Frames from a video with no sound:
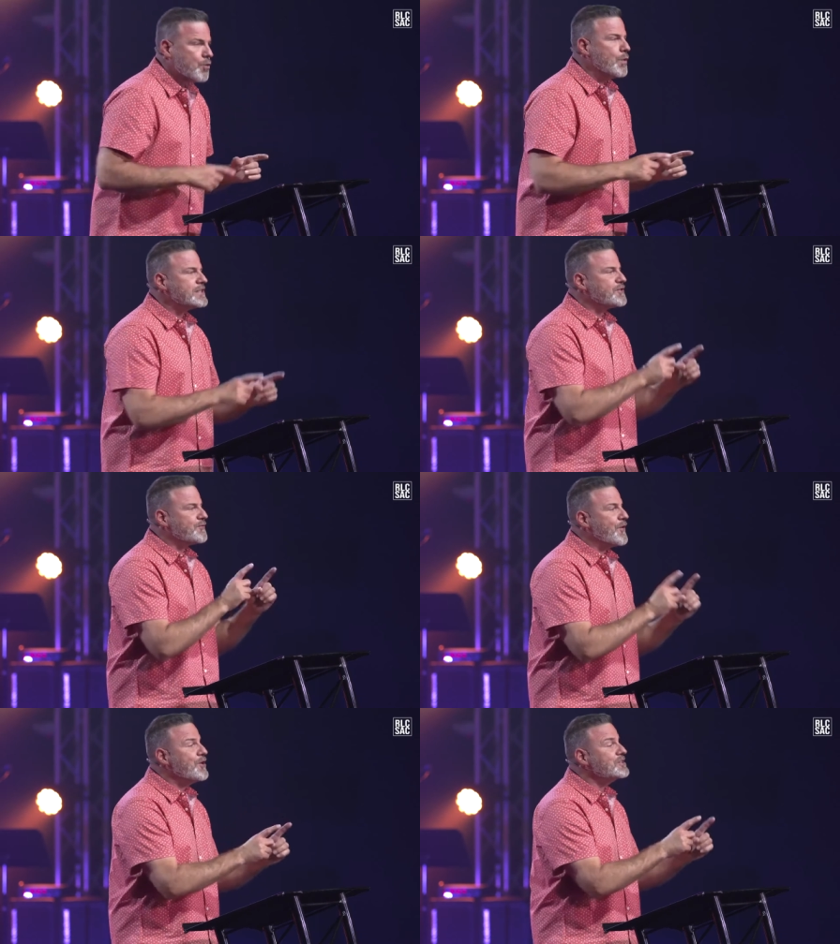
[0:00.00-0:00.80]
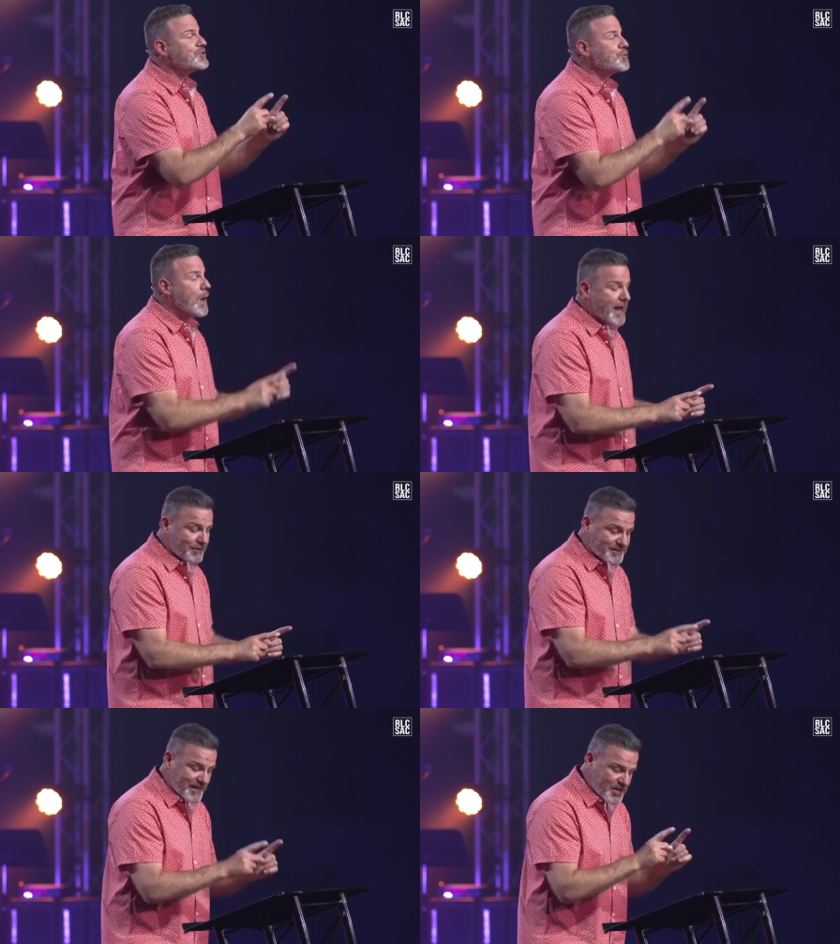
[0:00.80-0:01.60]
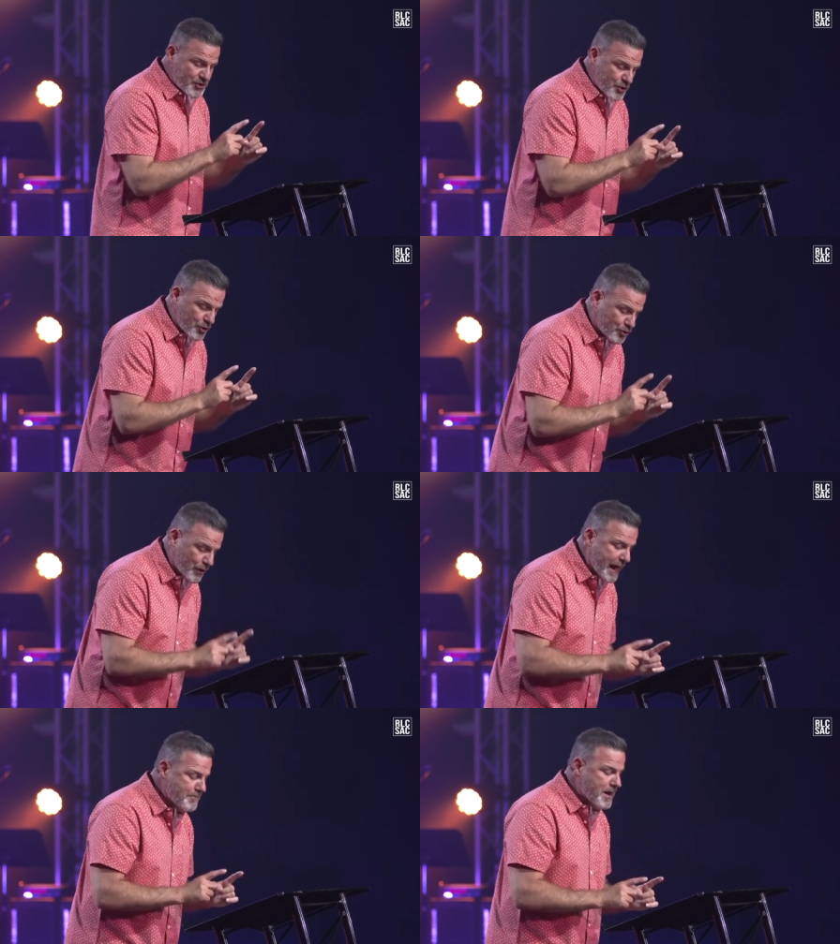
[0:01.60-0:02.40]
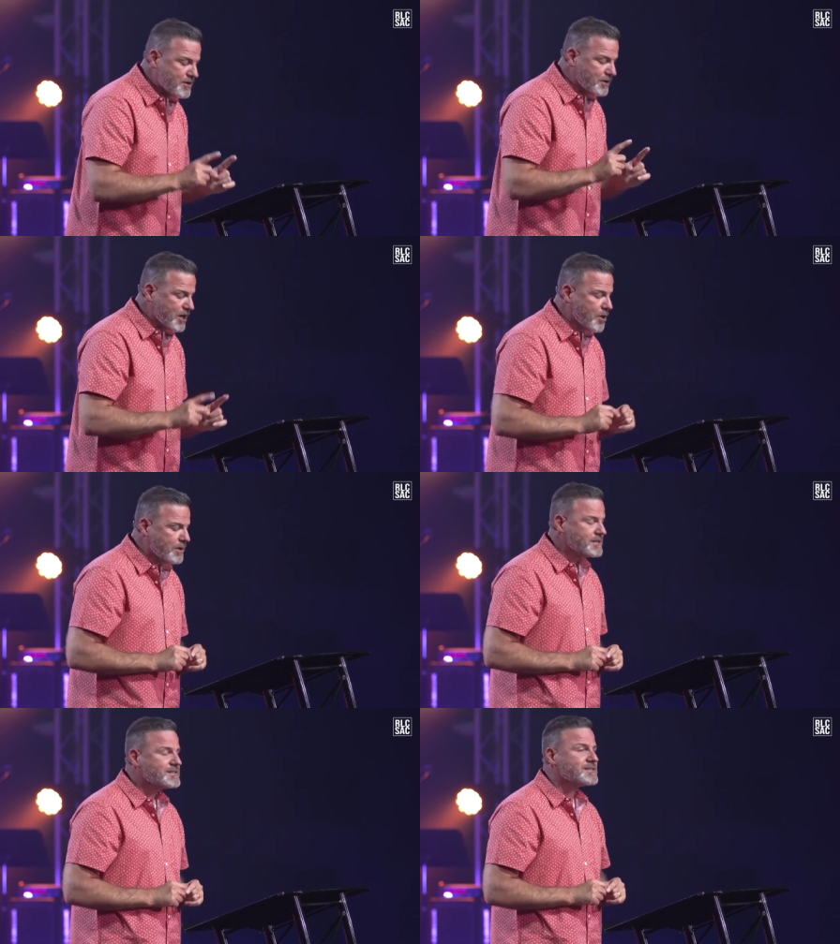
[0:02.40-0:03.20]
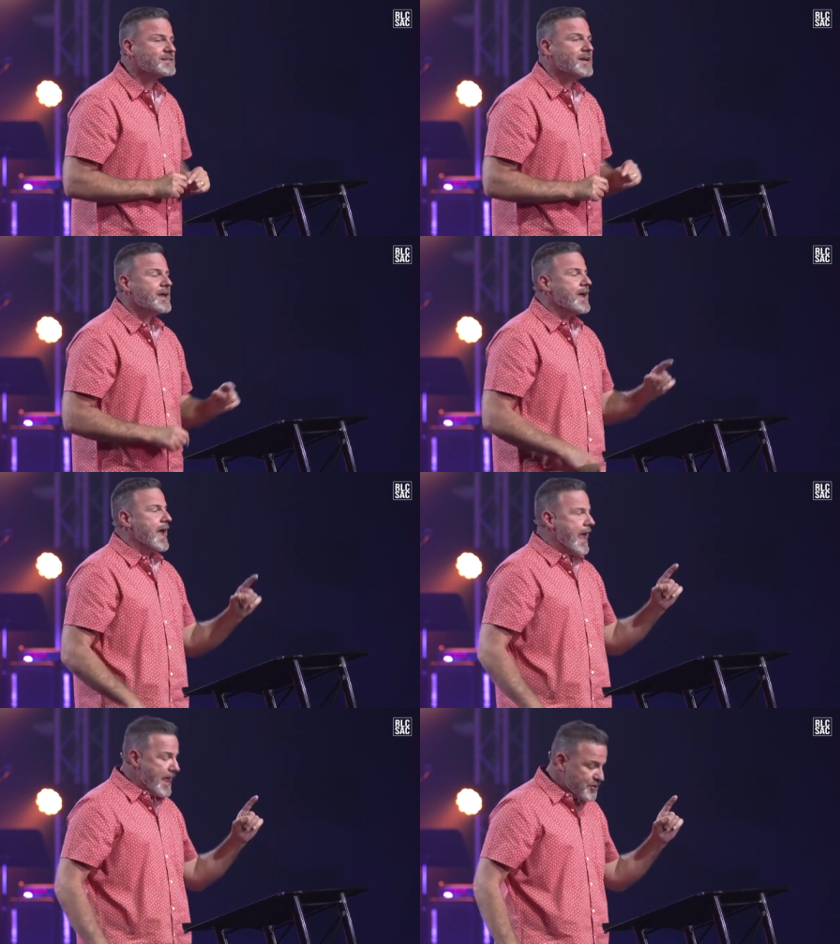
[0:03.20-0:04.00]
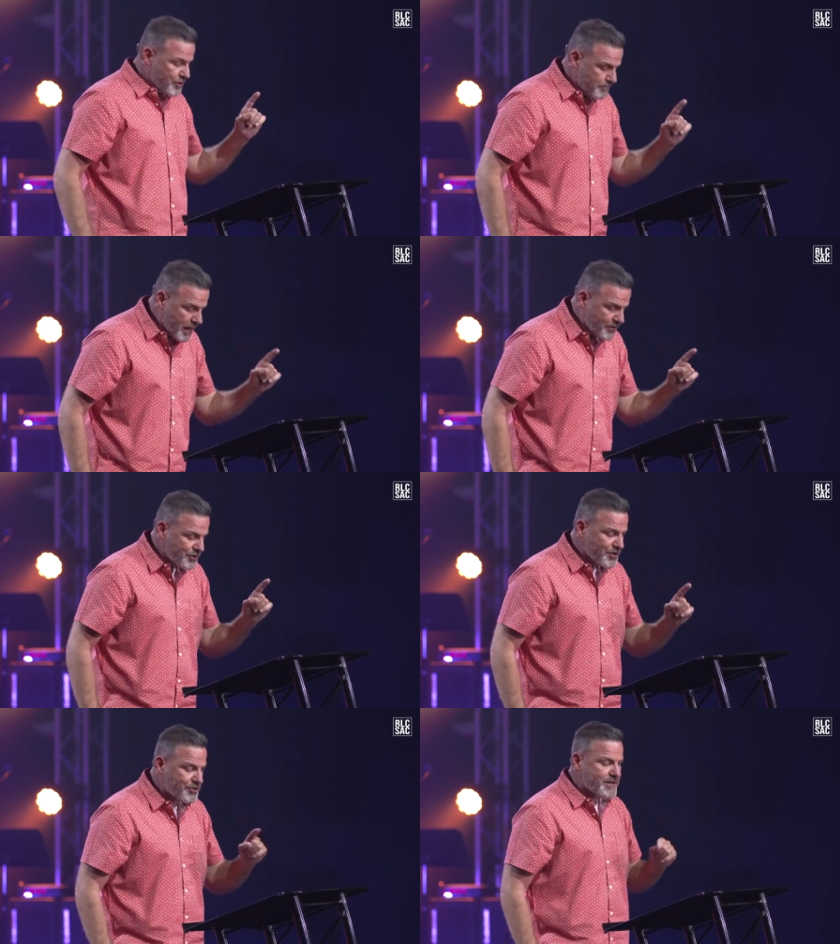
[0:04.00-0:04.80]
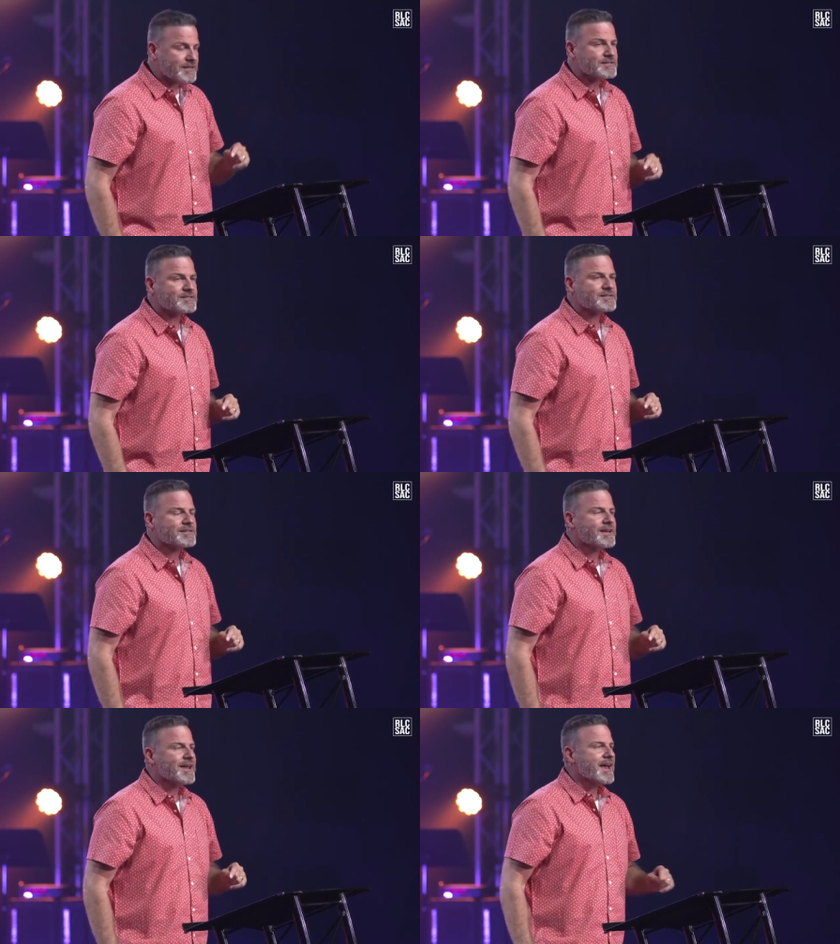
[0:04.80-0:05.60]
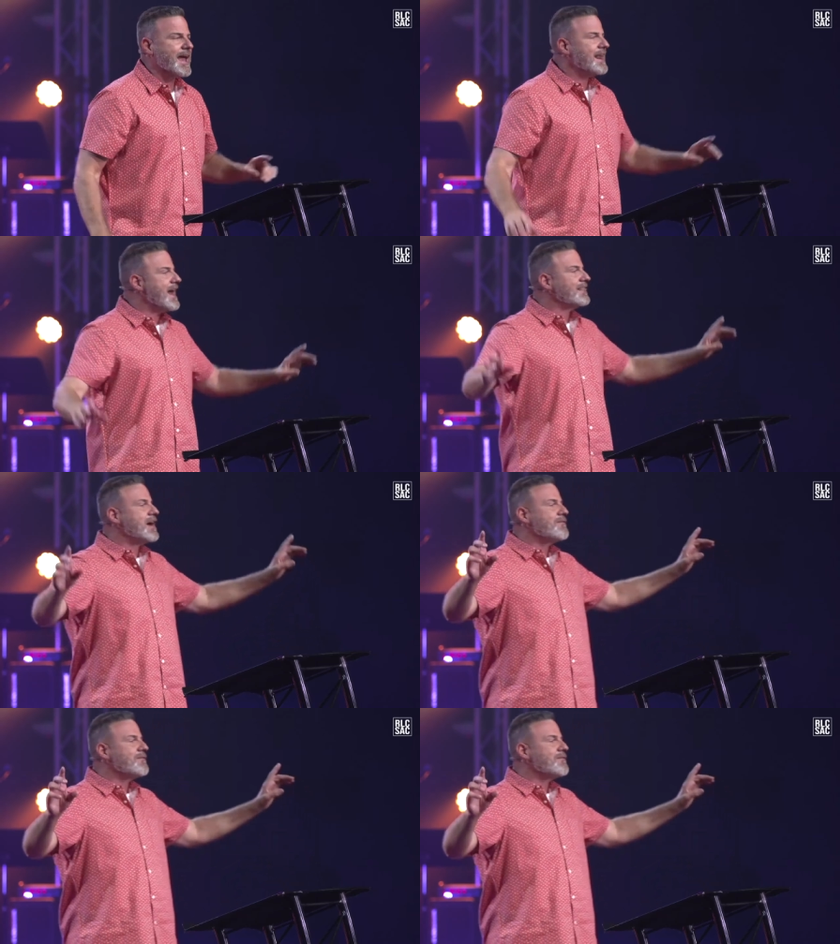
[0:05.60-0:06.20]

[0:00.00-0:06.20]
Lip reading: which first dwelt in your grandmother Lois and your mother Eunice. And I